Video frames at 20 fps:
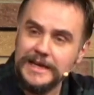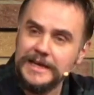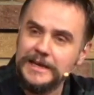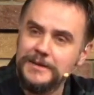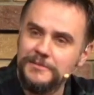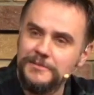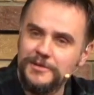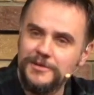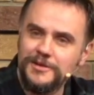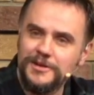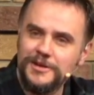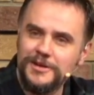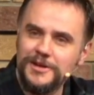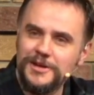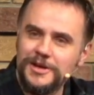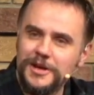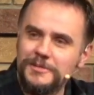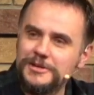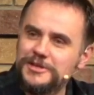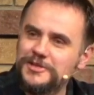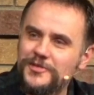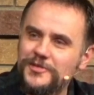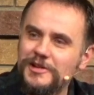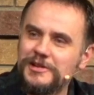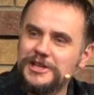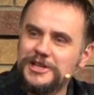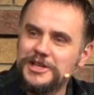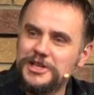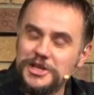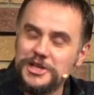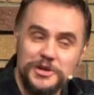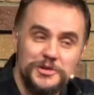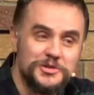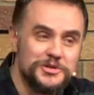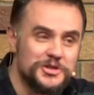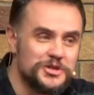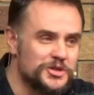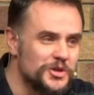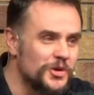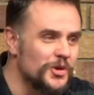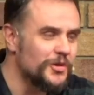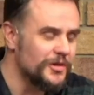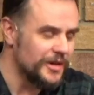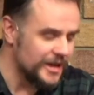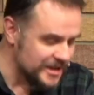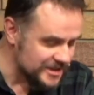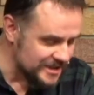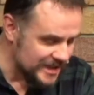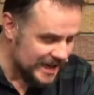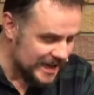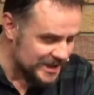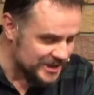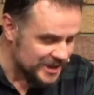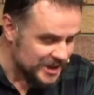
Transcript: I mean, it's a very cute story, isn't it?